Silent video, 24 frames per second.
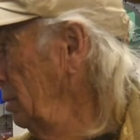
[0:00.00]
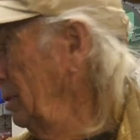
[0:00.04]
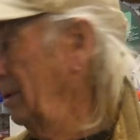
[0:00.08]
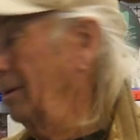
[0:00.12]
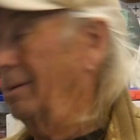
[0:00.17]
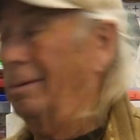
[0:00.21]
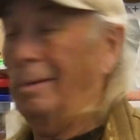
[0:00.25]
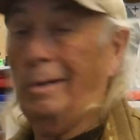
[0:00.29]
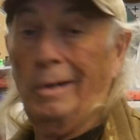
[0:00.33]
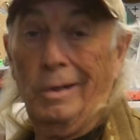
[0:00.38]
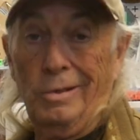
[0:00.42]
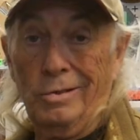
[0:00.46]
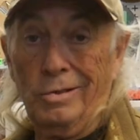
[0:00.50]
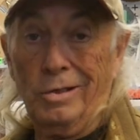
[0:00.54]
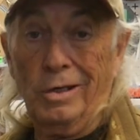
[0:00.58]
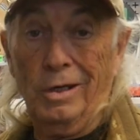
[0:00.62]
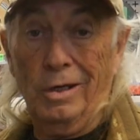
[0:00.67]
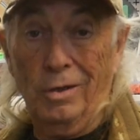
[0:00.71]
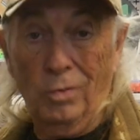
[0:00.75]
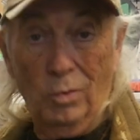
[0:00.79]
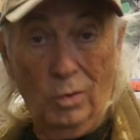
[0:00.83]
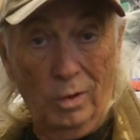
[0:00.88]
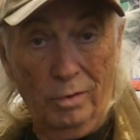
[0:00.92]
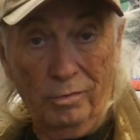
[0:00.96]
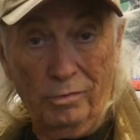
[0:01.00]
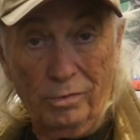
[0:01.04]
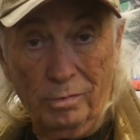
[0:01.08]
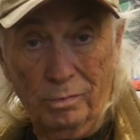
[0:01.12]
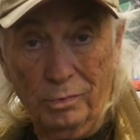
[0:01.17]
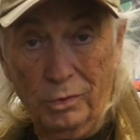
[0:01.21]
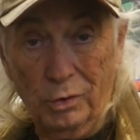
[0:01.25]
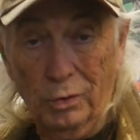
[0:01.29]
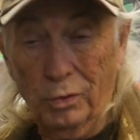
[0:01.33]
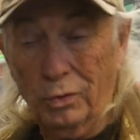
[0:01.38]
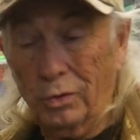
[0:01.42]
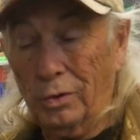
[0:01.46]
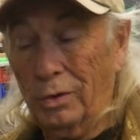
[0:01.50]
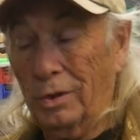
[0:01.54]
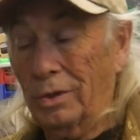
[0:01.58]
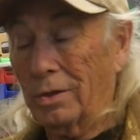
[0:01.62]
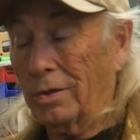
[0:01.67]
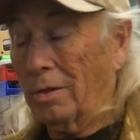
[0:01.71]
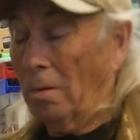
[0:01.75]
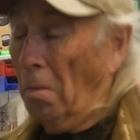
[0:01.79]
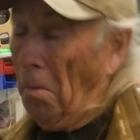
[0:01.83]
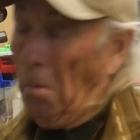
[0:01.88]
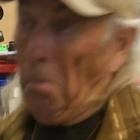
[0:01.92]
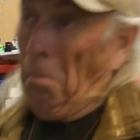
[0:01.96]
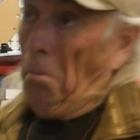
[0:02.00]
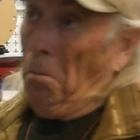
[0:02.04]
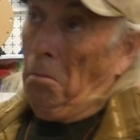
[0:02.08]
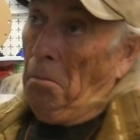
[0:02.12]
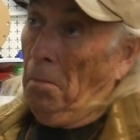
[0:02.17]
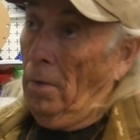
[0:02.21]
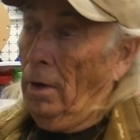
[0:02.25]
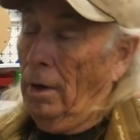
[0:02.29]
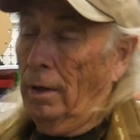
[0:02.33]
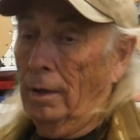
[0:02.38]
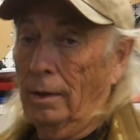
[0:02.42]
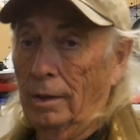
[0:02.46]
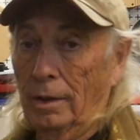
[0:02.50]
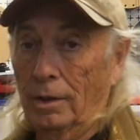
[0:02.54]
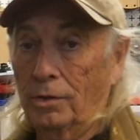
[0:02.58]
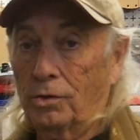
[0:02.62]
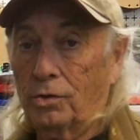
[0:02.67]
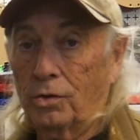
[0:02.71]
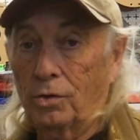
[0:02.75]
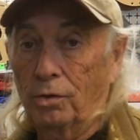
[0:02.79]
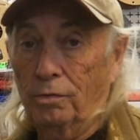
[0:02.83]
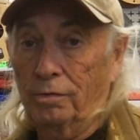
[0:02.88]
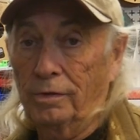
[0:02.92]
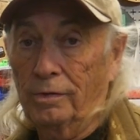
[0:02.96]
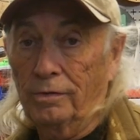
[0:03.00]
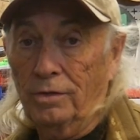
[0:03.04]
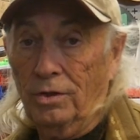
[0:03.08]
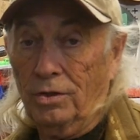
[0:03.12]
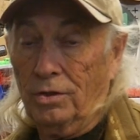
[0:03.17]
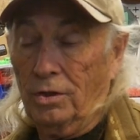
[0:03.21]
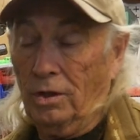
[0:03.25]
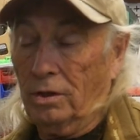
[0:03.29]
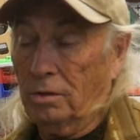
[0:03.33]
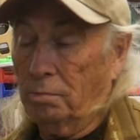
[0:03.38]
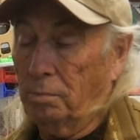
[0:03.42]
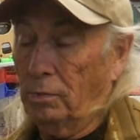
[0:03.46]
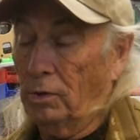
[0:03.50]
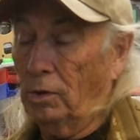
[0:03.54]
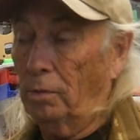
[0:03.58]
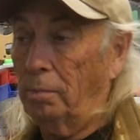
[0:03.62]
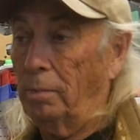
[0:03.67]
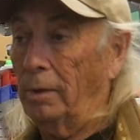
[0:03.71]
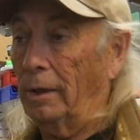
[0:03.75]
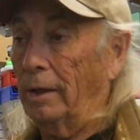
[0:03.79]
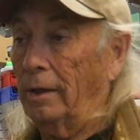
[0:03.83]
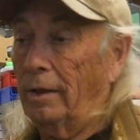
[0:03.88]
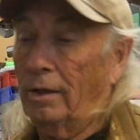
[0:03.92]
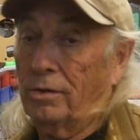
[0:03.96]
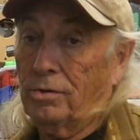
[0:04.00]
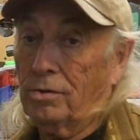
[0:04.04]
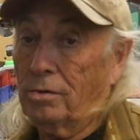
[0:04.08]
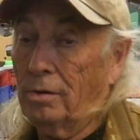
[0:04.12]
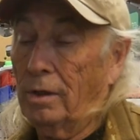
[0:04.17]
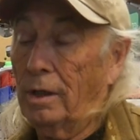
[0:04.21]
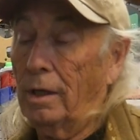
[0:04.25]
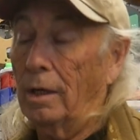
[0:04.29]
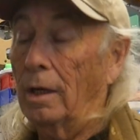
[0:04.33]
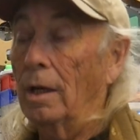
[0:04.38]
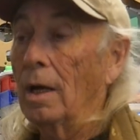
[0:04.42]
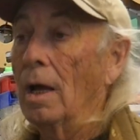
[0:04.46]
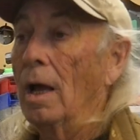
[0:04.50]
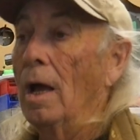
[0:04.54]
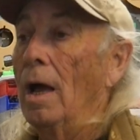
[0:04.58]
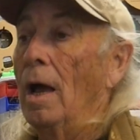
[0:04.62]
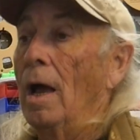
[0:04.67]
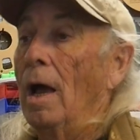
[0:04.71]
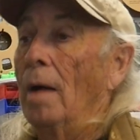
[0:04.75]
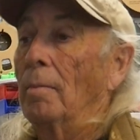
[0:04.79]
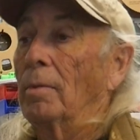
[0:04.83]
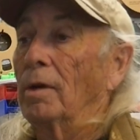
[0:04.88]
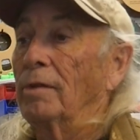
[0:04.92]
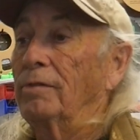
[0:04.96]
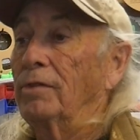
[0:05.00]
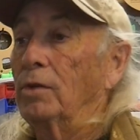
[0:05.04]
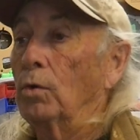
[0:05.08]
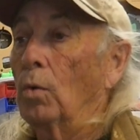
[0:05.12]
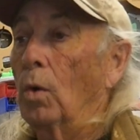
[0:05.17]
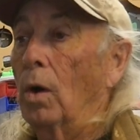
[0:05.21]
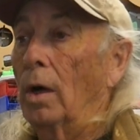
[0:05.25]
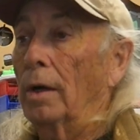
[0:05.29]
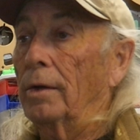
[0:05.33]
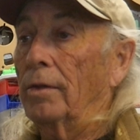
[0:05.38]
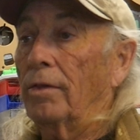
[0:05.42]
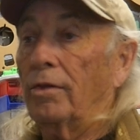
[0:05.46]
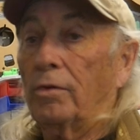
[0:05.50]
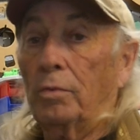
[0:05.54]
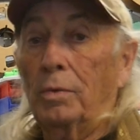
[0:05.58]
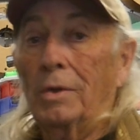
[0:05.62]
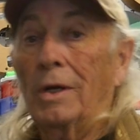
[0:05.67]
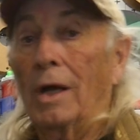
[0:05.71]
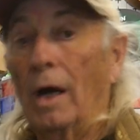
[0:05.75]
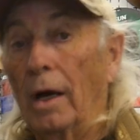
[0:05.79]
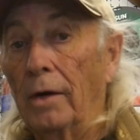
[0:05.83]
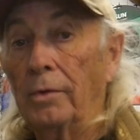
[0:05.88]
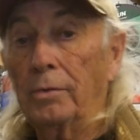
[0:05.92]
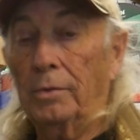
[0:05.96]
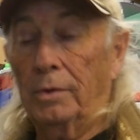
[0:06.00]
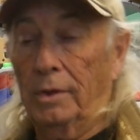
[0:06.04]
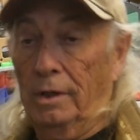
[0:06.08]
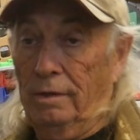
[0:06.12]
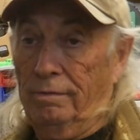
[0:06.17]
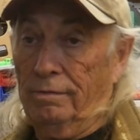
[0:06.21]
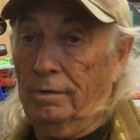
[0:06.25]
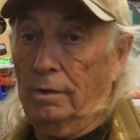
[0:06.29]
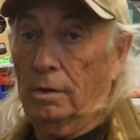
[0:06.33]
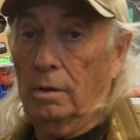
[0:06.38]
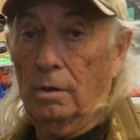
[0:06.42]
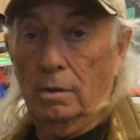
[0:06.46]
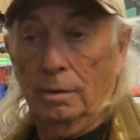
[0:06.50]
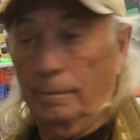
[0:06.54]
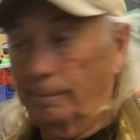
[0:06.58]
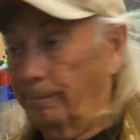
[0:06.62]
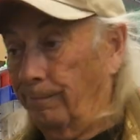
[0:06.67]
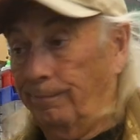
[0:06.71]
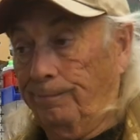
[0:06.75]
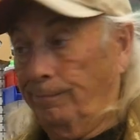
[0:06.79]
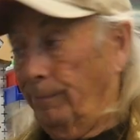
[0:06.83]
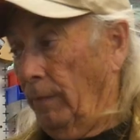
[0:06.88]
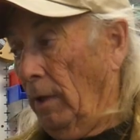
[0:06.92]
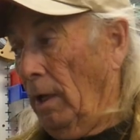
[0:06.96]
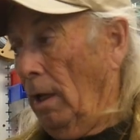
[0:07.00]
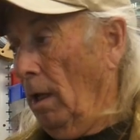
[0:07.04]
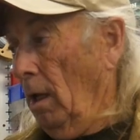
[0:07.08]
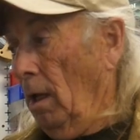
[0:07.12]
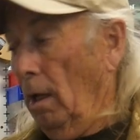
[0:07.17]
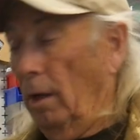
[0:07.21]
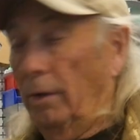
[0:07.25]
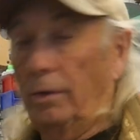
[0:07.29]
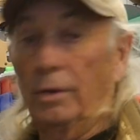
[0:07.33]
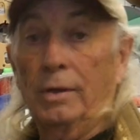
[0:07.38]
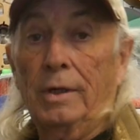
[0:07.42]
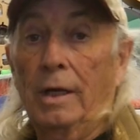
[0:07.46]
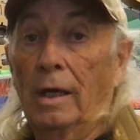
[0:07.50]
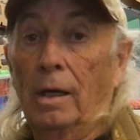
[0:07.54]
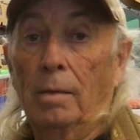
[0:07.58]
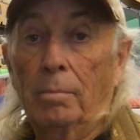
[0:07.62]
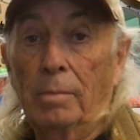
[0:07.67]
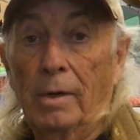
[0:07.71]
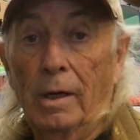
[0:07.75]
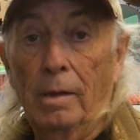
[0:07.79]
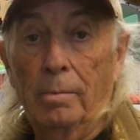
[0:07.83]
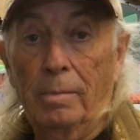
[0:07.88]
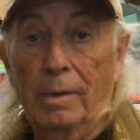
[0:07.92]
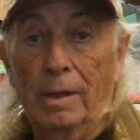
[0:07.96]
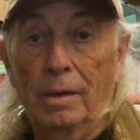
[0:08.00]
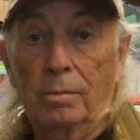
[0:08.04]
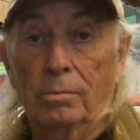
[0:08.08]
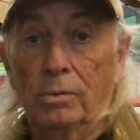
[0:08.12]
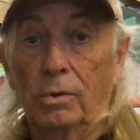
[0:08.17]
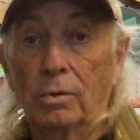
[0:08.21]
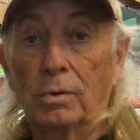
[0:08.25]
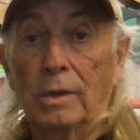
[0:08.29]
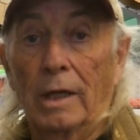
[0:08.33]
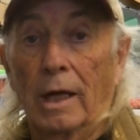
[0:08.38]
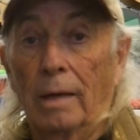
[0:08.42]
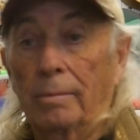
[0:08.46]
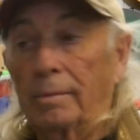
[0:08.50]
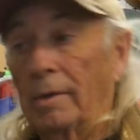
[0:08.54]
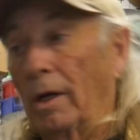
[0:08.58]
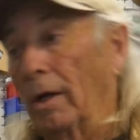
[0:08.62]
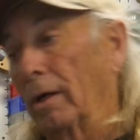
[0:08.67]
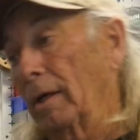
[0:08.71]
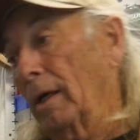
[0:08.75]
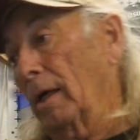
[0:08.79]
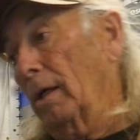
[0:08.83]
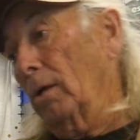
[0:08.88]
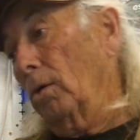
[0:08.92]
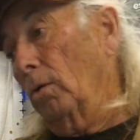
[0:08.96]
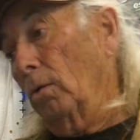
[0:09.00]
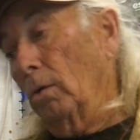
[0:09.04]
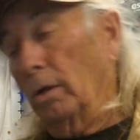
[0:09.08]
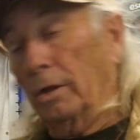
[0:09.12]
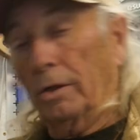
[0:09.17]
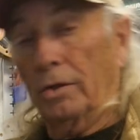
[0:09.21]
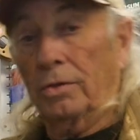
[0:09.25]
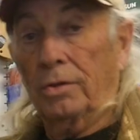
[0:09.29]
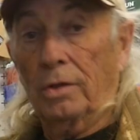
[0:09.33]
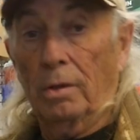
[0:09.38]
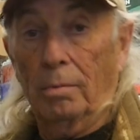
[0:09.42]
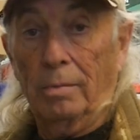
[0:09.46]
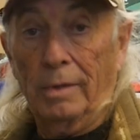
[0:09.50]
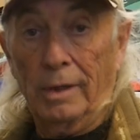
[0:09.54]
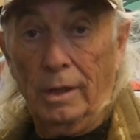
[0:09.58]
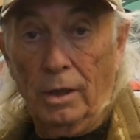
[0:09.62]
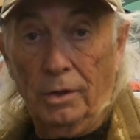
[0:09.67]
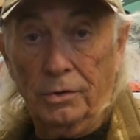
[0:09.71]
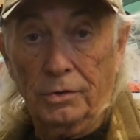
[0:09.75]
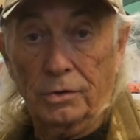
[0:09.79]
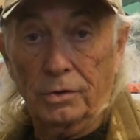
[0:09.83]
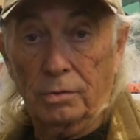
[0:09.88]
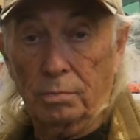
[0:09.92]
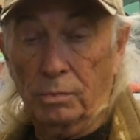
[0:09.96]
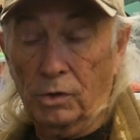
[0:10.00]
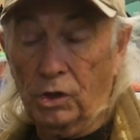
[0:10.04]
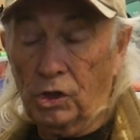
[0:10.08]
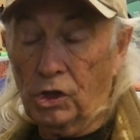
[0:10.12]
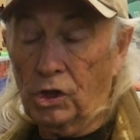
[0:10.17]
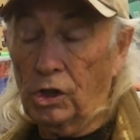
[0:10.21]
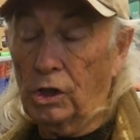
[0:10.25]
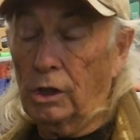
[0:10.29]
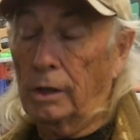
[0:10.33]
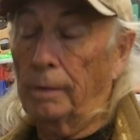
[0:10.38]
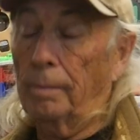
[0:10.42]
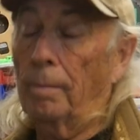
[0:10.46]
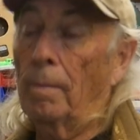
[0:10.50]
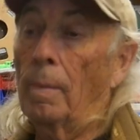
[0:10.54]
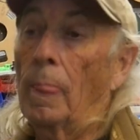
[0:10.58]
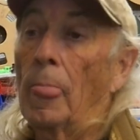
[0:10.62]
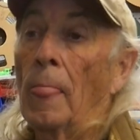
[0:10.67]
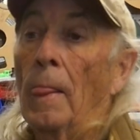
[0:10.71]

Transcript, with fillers: an SK1 from Two Trees. It's 256 build plate, that's great. But if you want 300 even, you can't buy Bambu Lab. Now you got to go look at somebody else's machine.